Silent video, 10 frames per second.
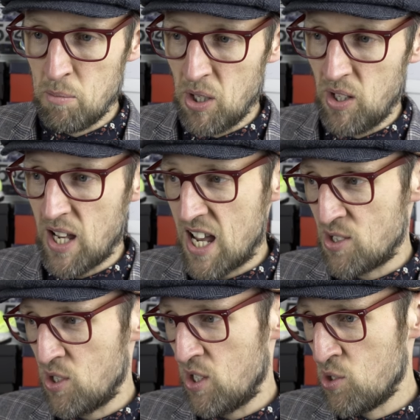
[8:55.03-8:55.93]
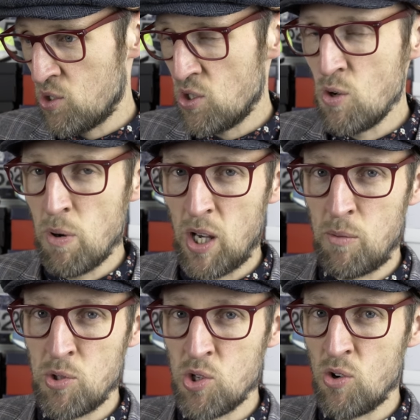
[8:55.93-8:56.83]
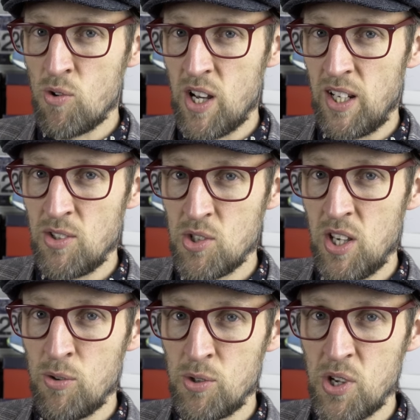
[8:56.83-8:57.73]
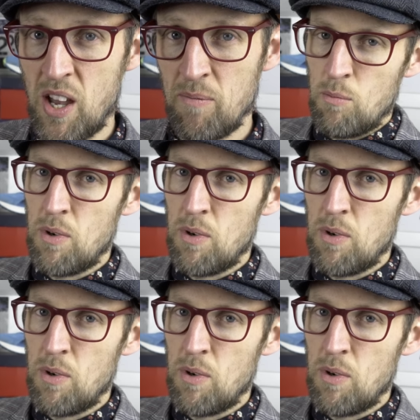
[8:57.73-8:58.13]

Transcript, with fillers: but has a superb songwriting skill set.